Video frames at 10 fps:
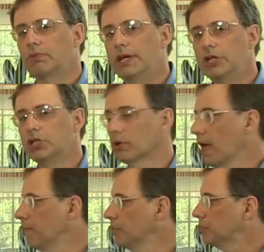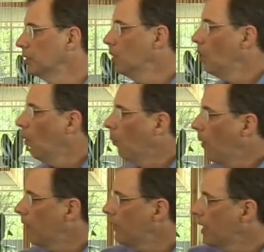regiochemistry,
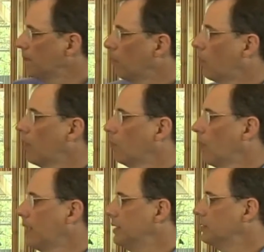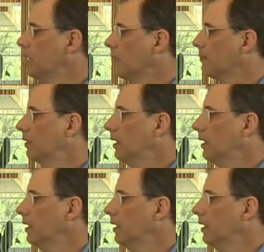where that boron winds up,